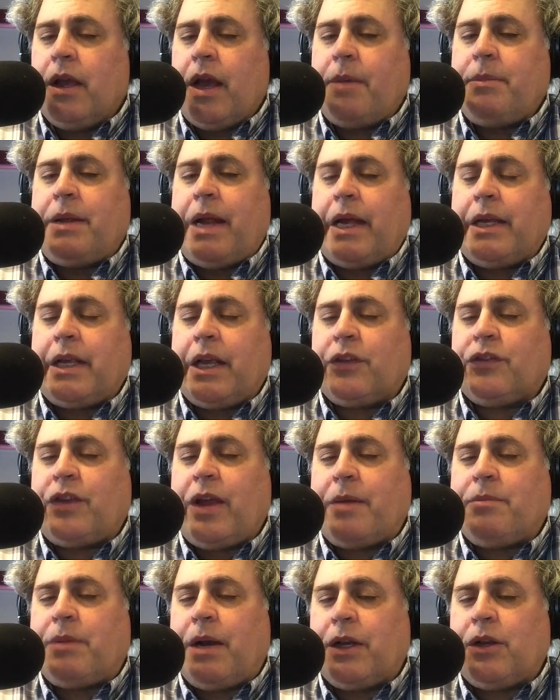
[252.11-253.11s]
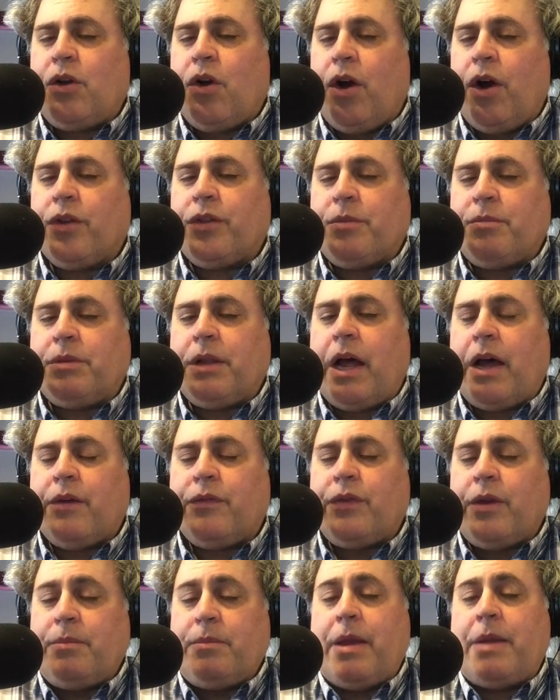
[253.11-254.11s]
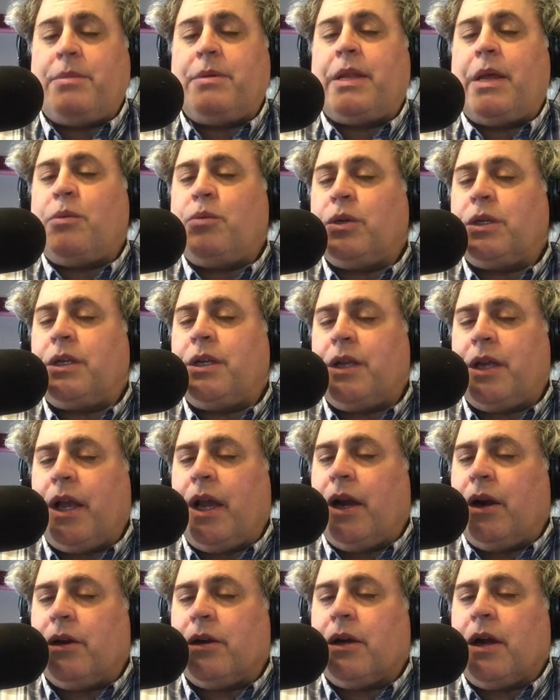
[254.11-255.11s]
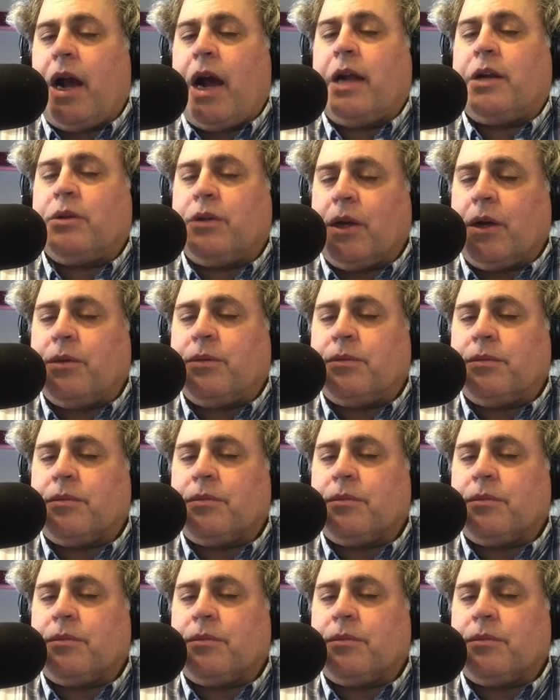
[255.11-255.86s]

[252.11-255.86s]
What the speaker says: I mean, I guess that might call the bluff, and maybe they wouldn't care. I don't know.